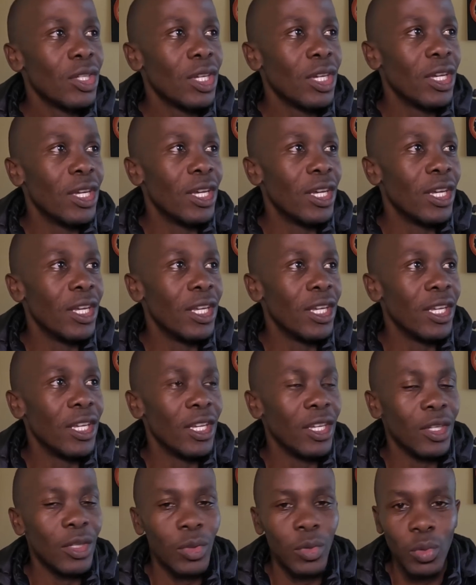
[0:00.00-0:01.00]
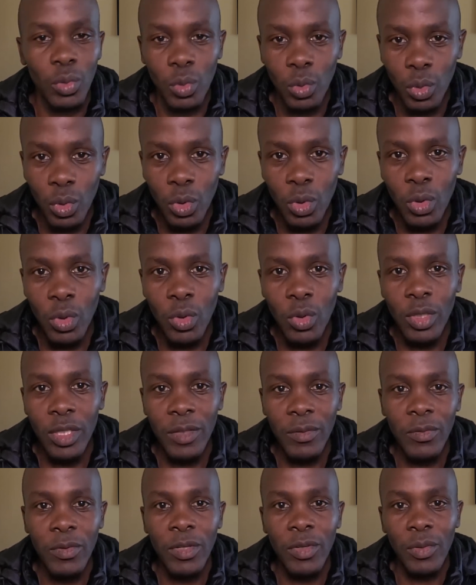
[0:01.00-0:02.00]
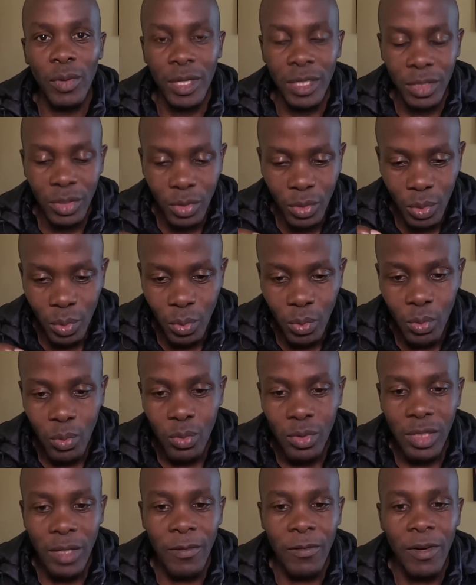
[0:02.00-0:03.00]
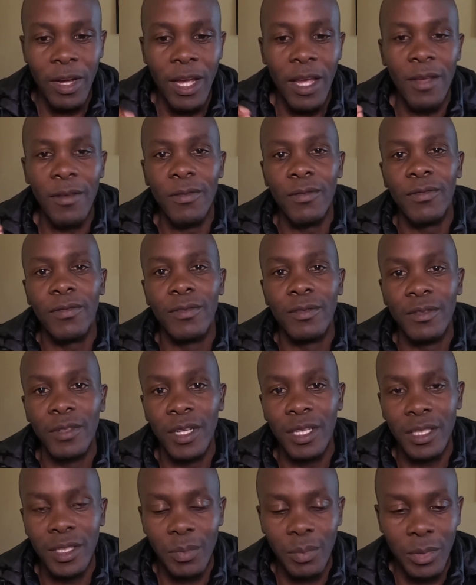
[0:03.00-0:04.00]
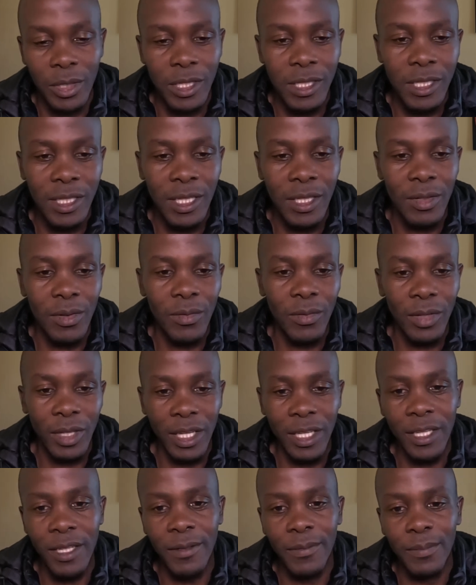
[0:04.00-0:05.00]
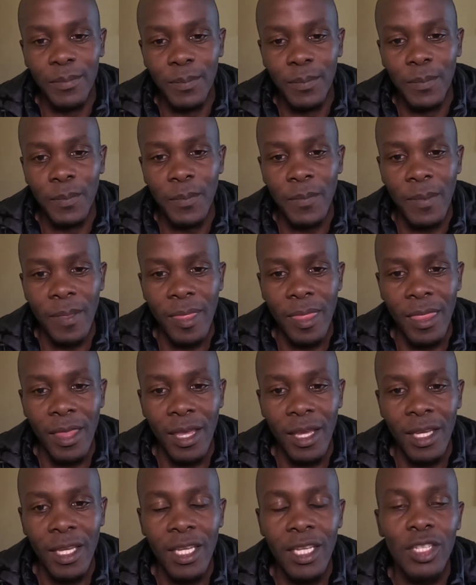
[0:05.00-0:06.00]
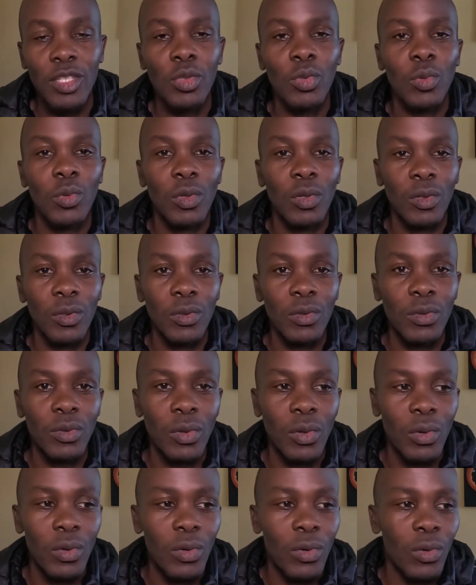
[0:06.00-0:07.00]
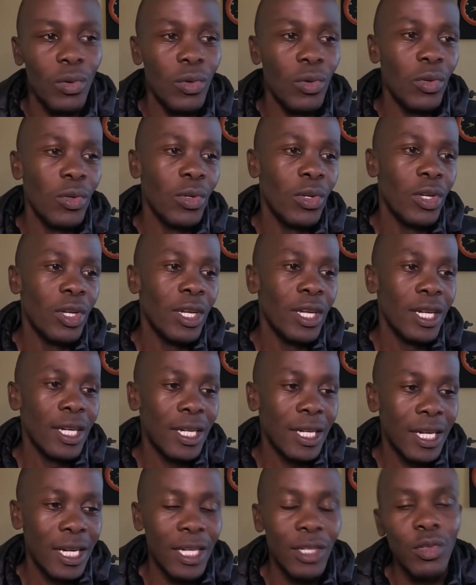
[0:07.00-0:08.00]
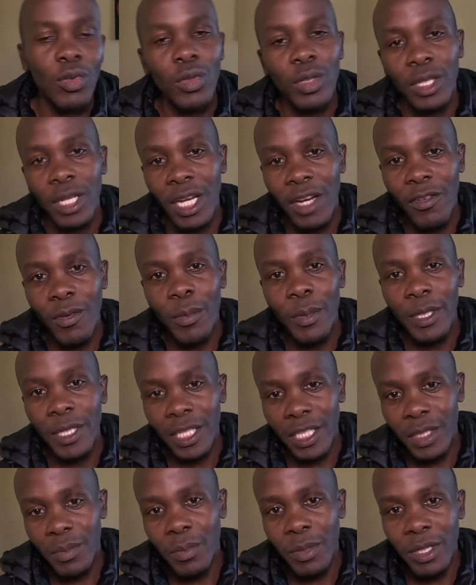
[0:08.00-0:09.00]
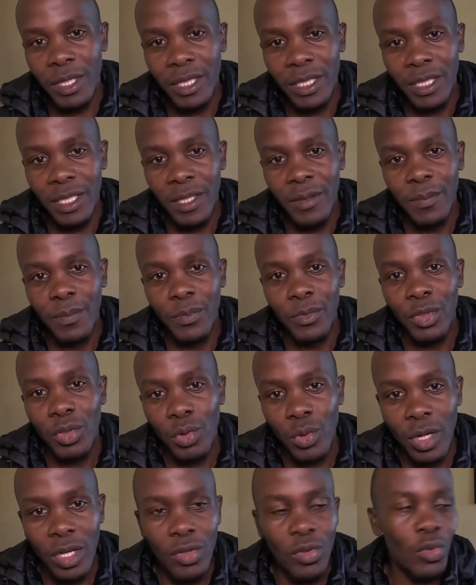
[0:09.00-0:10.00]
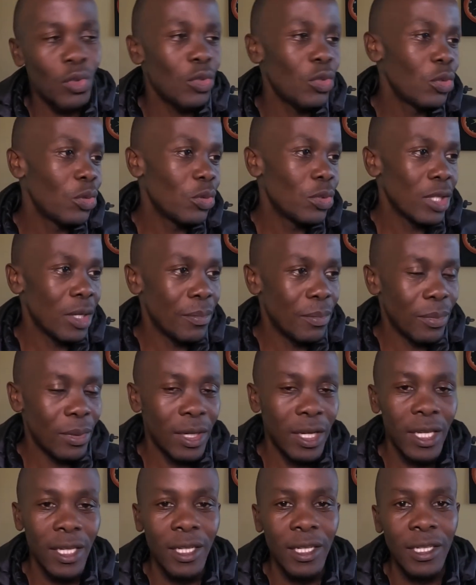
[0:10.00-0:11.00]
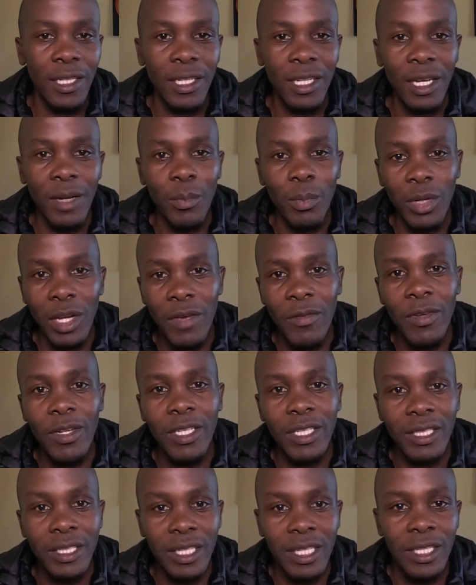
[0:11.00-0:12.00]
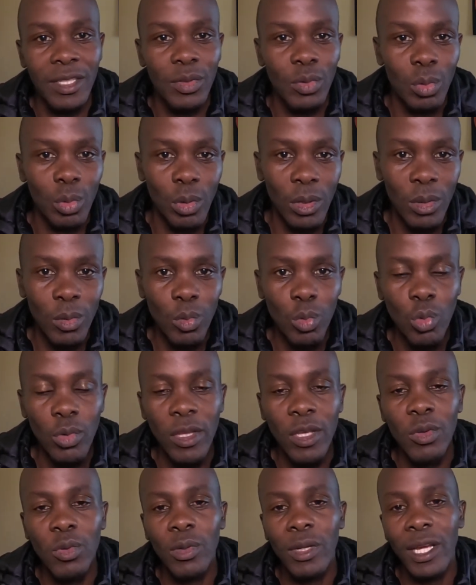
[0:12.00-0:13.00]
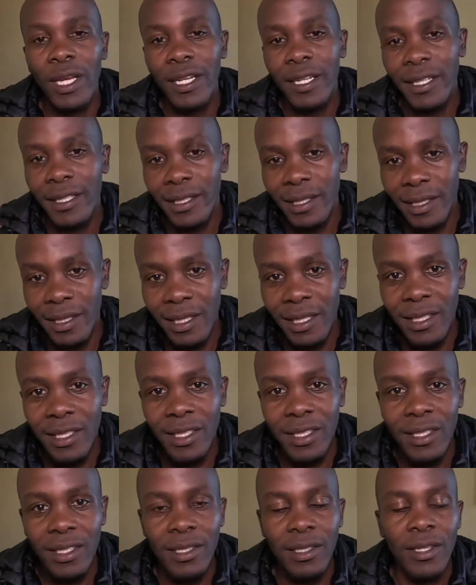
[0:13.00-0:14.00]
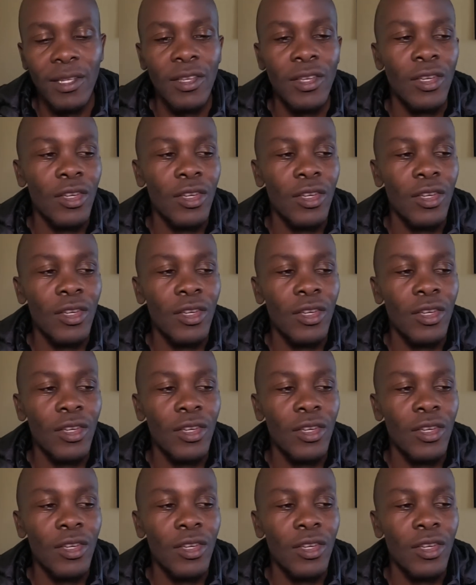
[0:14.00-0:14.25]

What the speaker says: Ruto, if he wants to survive as a president of Kenya, he should also cut on government expenditure. You cannot use a plane, a private jet to the United States